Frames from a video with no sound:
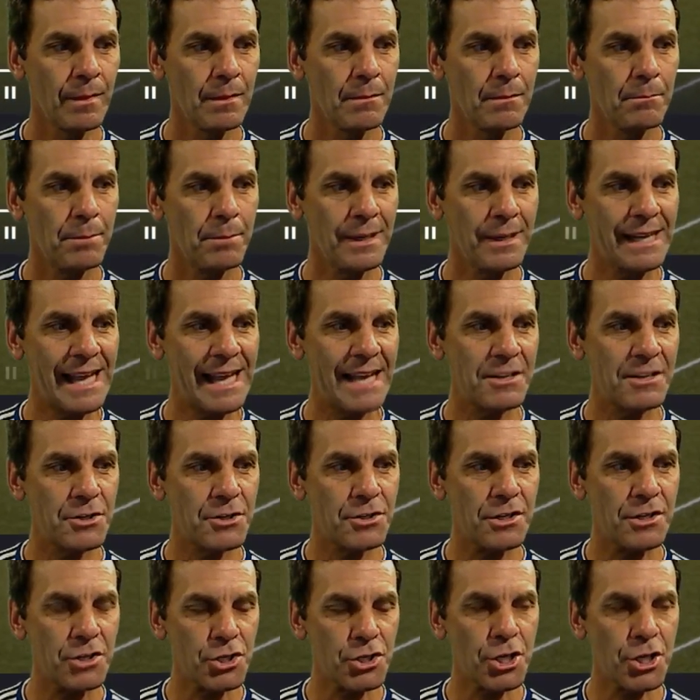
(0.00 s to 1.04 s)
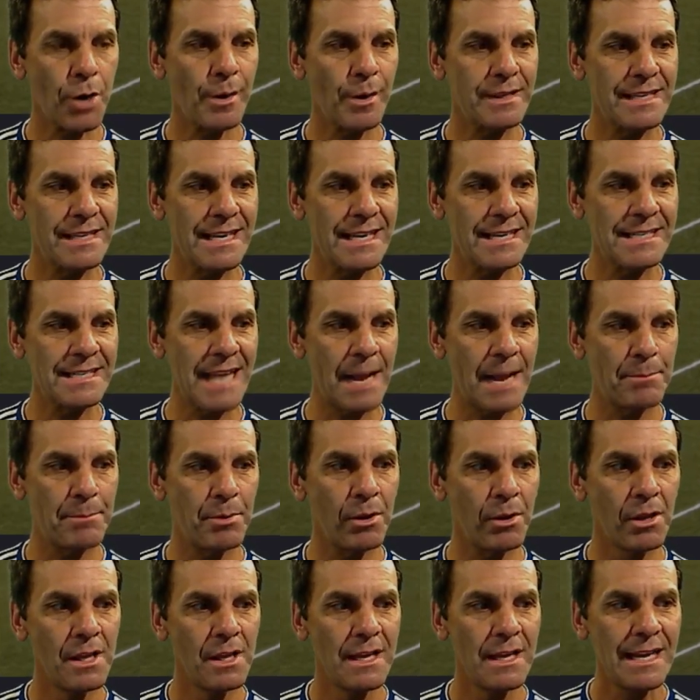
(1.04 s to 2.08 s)
But again, just showing the
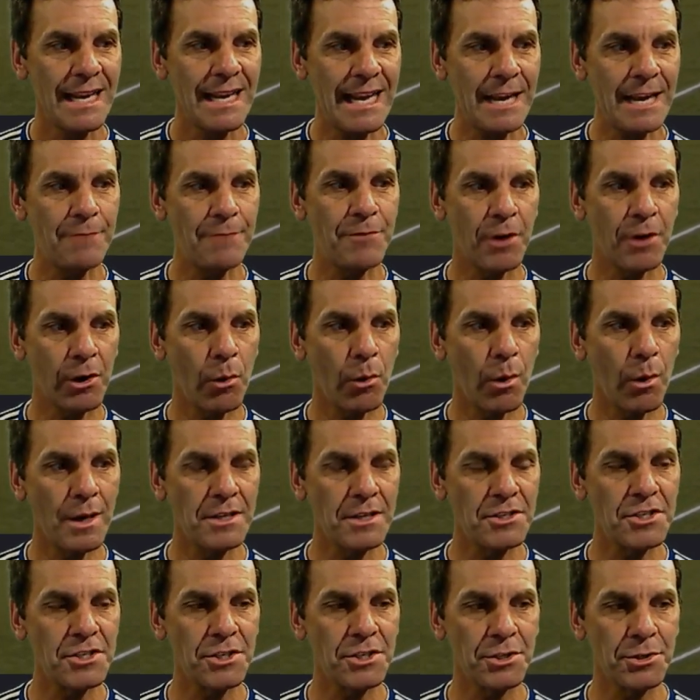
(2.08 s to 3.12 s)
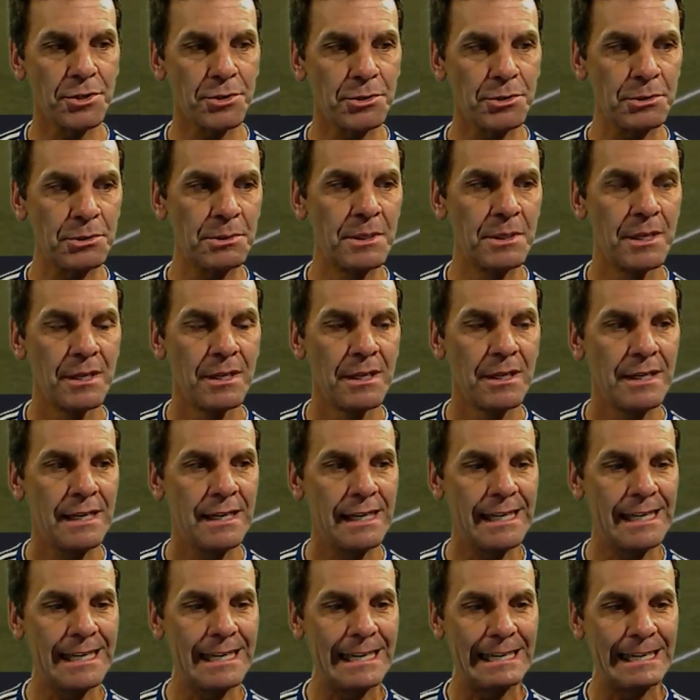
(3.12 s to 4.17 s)
example, if you're going to
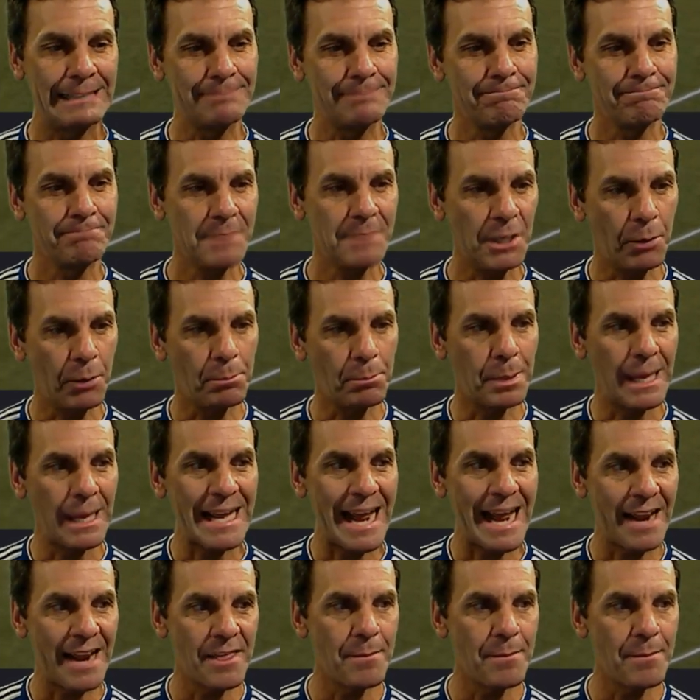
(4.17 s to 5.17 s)
play out of the